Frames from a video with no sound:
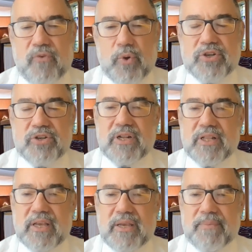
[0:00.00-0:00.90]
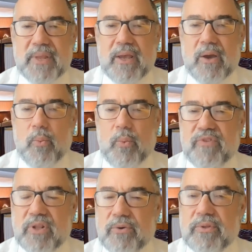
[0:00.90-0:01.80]
Fortunately,
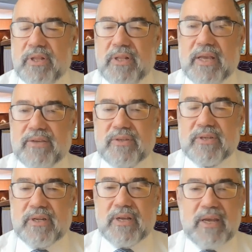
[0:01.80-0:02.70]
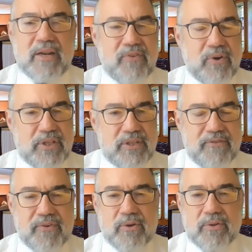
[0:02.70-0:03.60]
we've learned the lesson in a very
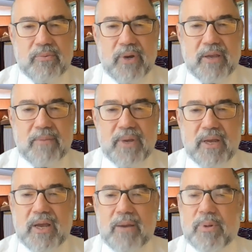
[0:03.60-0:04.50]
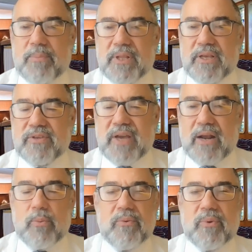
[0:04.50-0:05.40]
difficult way, but please,
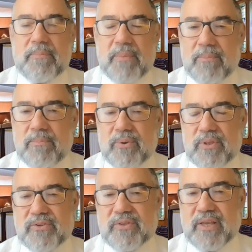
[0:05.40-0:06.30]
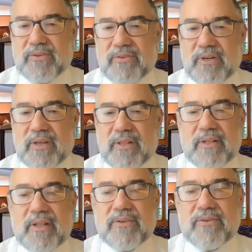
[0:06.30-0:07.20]
God, will remember this lesson,
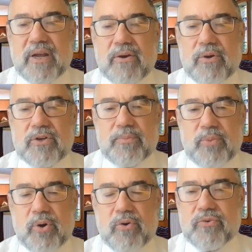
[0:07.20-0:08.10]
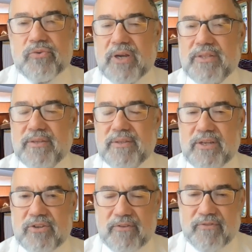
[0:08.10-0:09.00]
the lesson HaKadosh Baruch Hu tried to
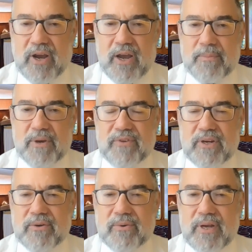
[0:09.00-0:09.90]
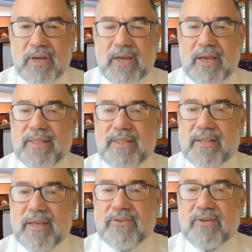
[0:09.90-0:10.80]
teach Avraham Avinu, and the
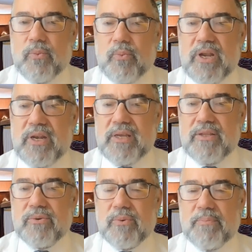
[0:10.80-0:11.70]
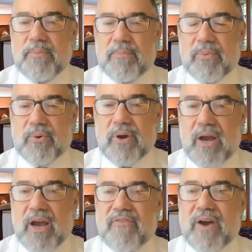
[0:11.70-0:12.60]
lesson we need to remember
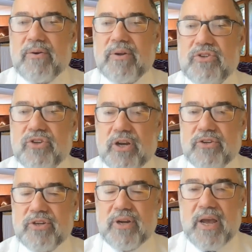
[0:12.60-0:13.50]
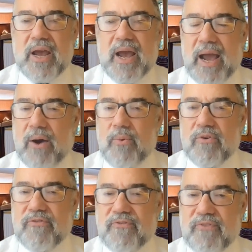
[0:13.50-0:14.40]
of how to judge
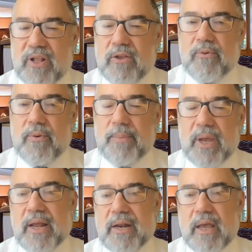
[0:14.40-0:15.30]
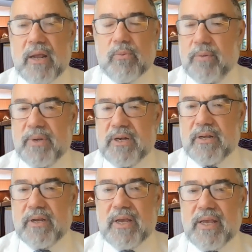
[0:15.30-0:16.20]
our fellow man and woman
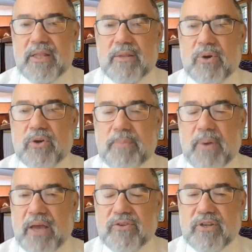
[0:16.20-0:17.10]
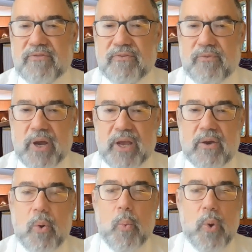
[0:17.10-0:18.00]
in the most positive of
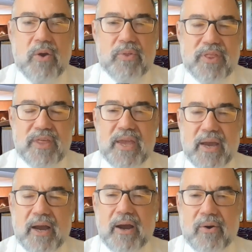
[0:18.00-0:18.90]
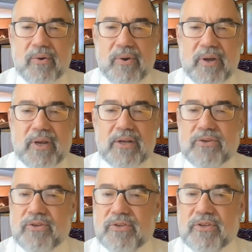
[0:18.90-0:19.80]
way where they are,
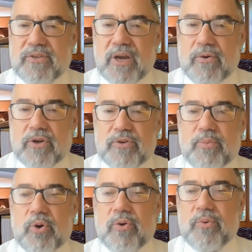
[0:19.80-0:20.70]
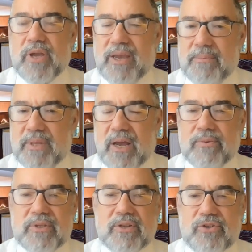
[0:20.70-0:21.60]
just as HaKadosh Baruch Hu came
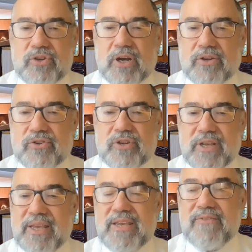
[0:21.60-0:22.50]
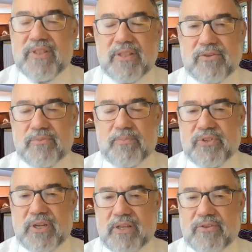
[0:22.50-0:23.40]
down to judge even the
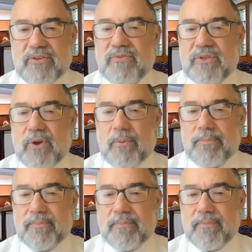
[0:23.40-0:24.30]
cities of Sdom.